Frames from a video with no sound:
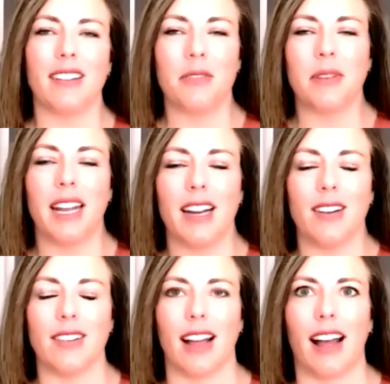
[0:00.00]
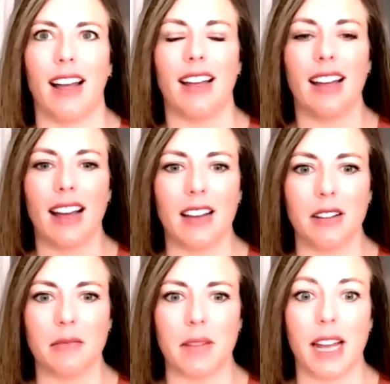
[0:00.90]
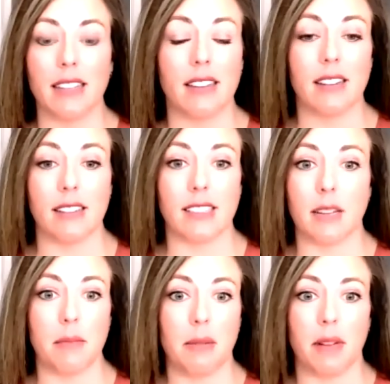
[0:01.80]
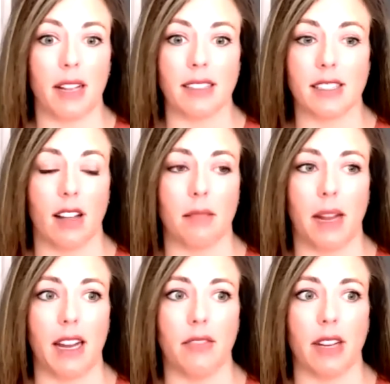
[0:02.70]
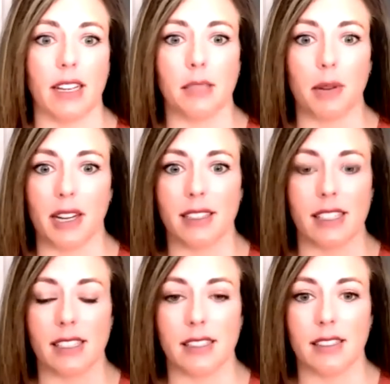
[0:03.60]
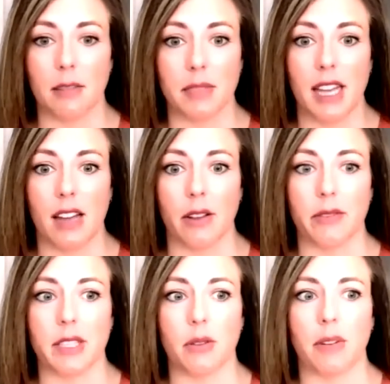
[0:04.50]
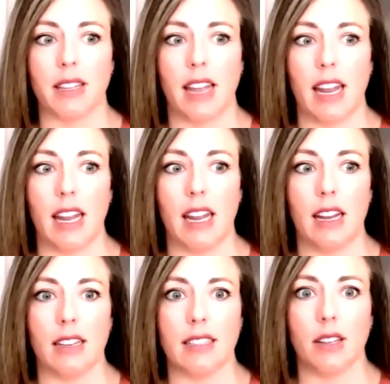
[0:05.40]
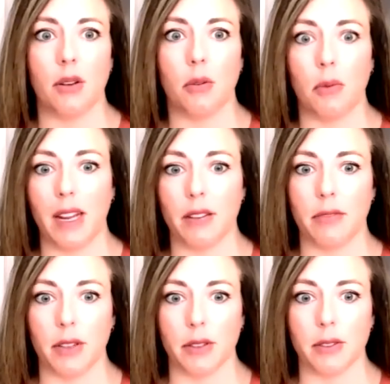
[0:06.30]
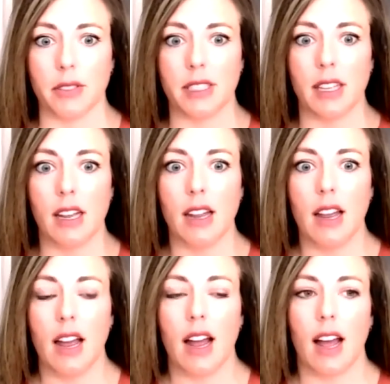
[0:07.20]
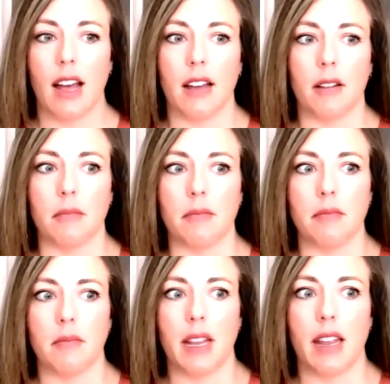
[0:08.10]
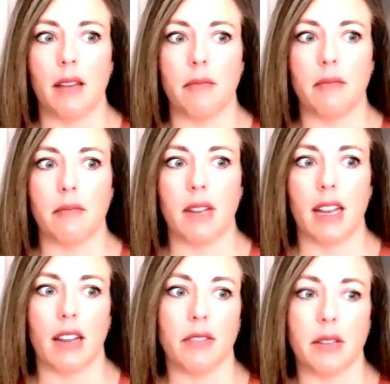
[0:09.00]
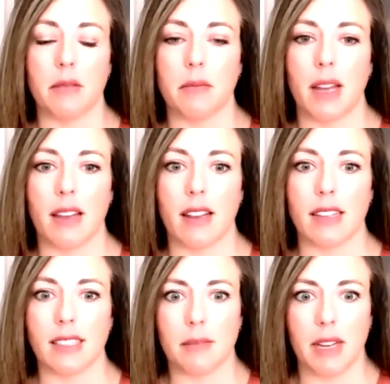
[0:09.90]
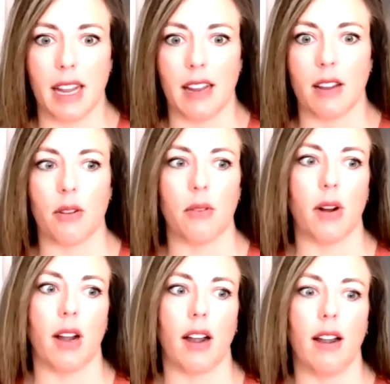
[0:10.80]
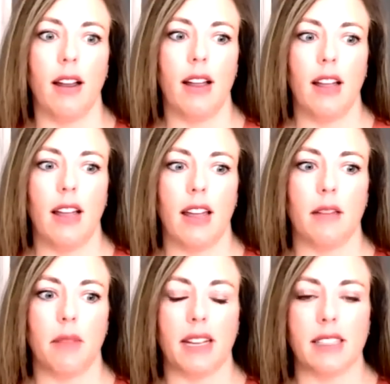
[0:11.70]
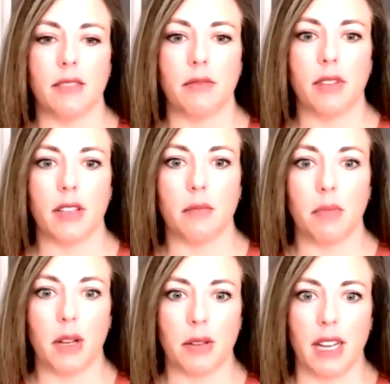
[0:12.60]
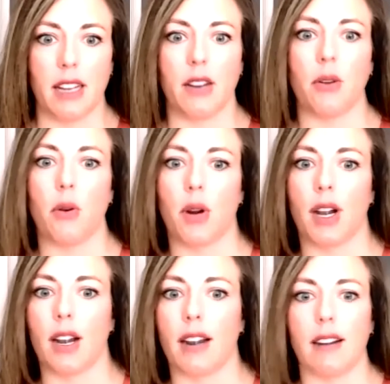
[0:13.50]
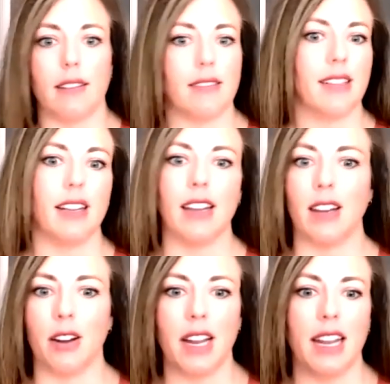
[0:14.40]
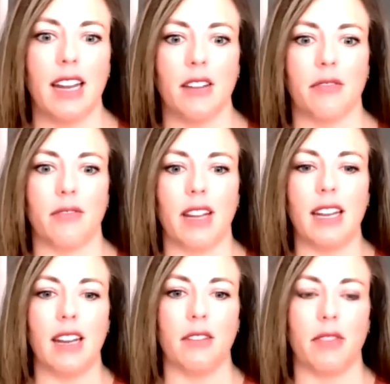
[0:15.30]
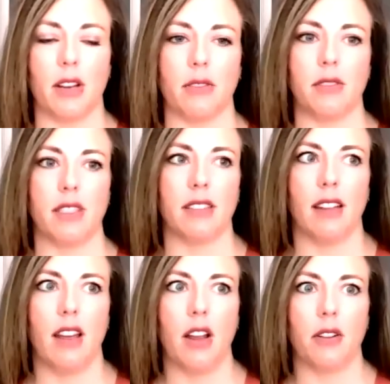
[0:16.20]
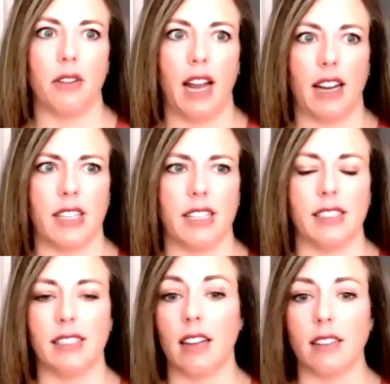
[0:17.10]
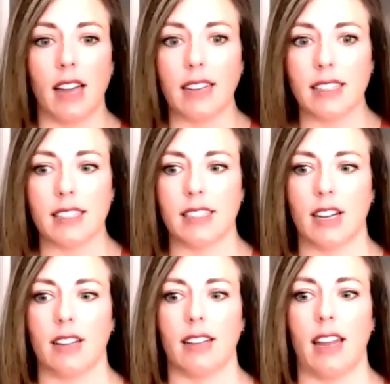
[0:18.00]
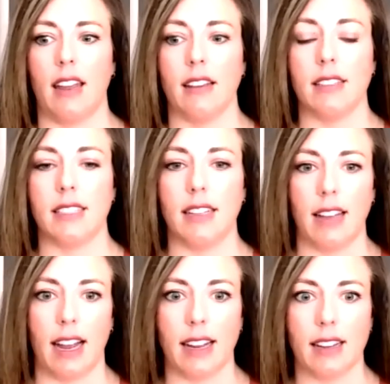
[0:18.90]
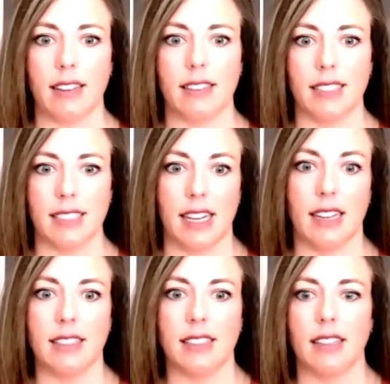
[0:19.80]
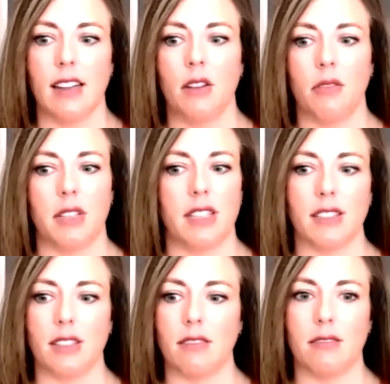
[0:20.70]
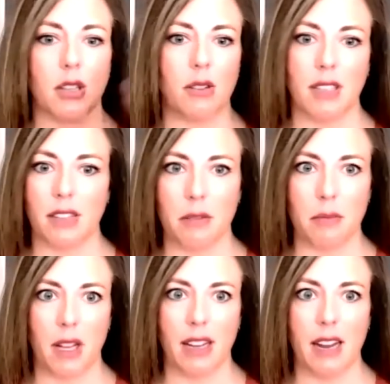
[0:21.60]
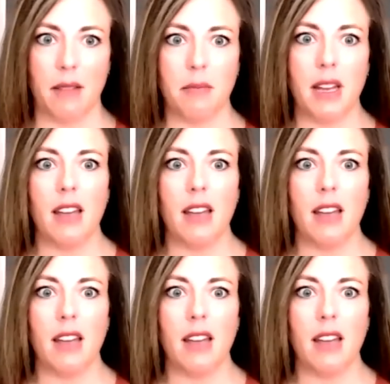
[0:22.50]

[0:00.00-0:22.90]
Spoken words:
we hear a lot, and some people on this call might even experience this themselves, when they eat wheat foods, it gives them a stomach ache, or it makes them feel bloated, or any of those reactions. Not necessarily celiac disease, which is a totally different ballgame,